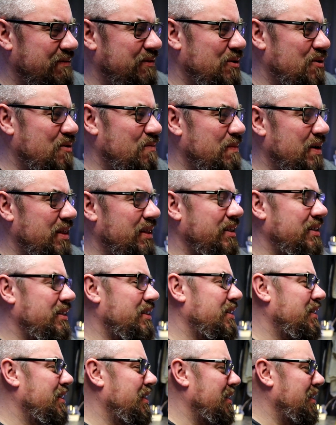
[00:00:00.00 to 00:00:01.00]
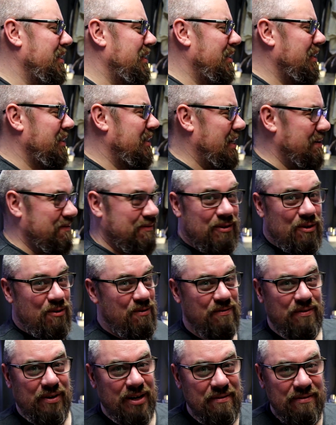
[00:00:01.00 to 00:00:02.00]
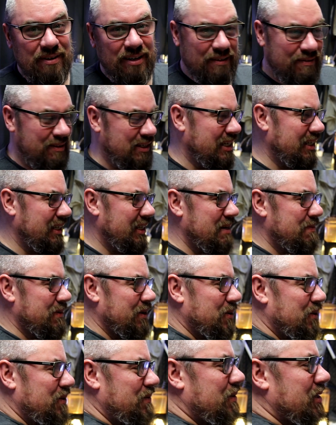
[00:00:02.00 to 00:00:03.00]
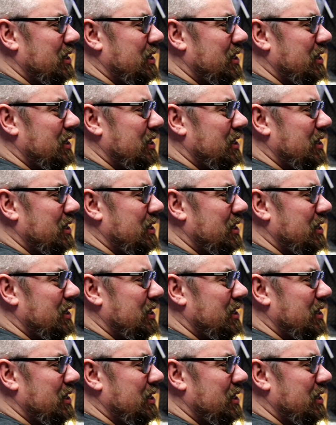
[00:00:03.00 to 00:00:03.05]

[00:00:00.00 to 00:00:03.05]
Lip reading: if not months, if not forever, if you can keep it going